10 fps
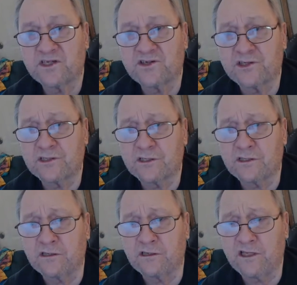it's
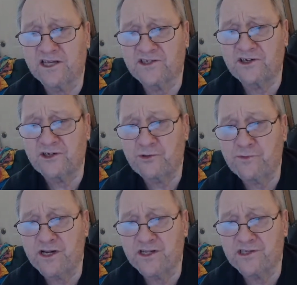a little less than
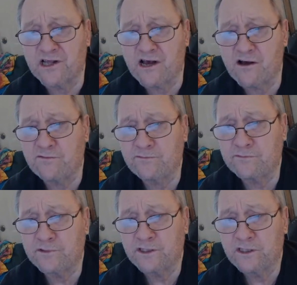2 minutes now.
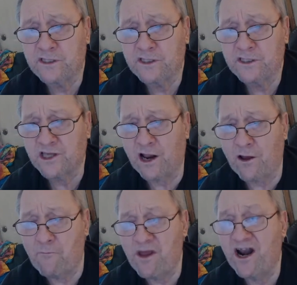It's
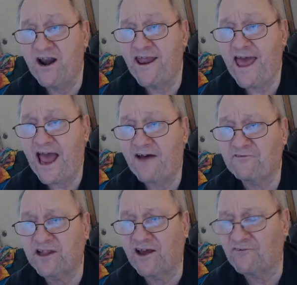not a minute and a
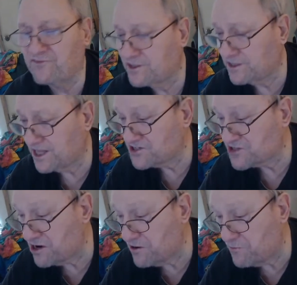half left.
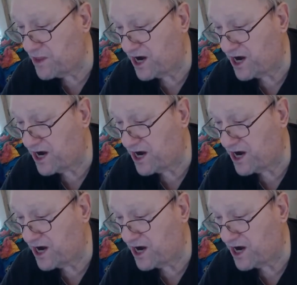Less than a